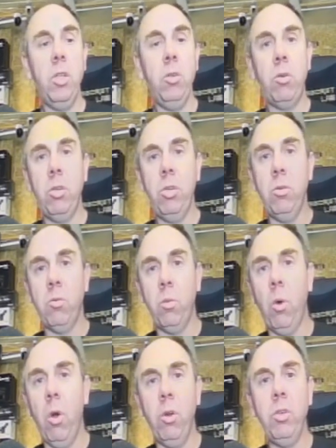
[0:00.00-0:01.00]
You can use
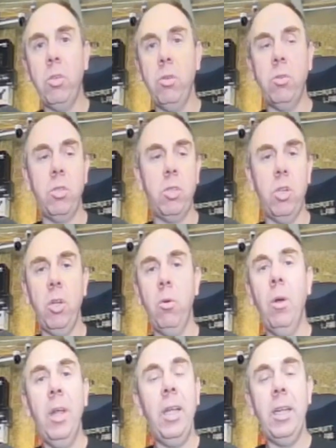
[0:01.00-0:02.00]
one, you can use
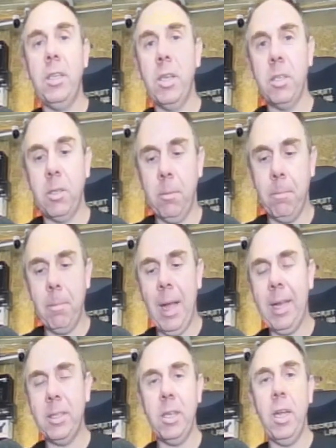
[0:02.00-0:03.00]
two, it doesn't
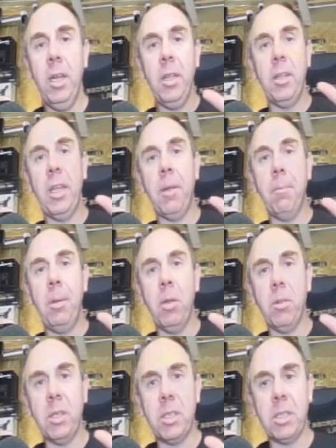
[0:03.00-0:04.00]
matter. They can
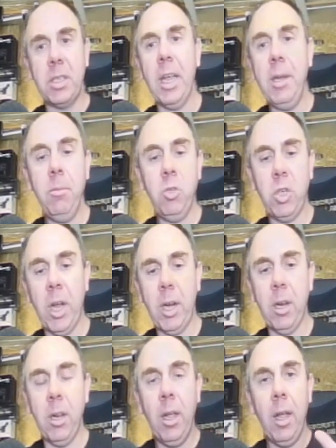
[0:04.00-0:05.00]
be on the same
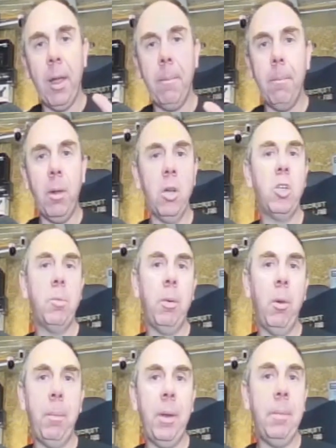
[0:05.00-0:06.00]
channel and
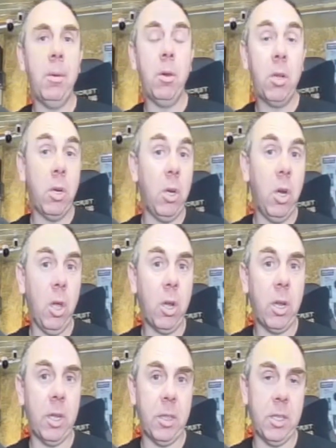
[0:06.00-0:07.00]
multiple people can
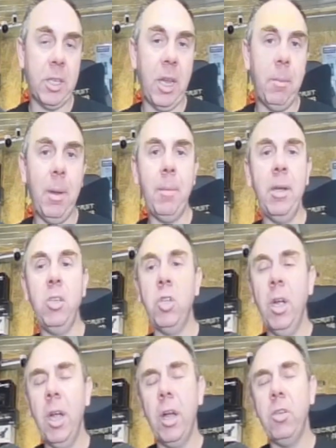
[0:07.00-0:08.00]
look at the same
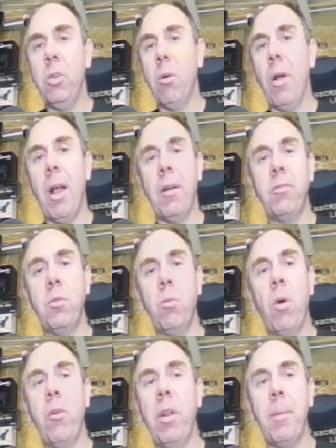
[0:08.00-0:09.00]
image and you don't have to
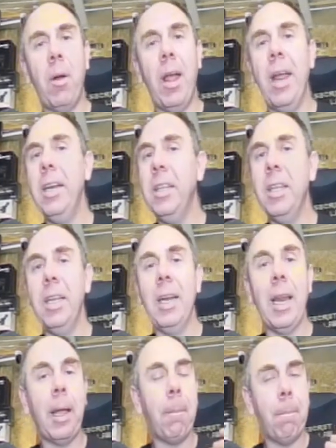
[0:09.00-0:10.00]
worry about
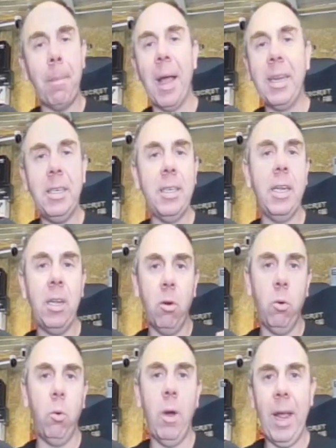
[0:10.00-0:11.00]
anything like binding
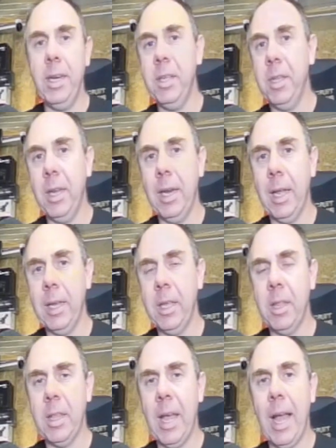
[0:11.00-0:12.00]
or anything
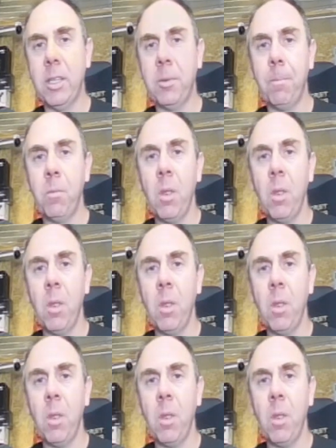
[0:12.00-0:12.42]
like that.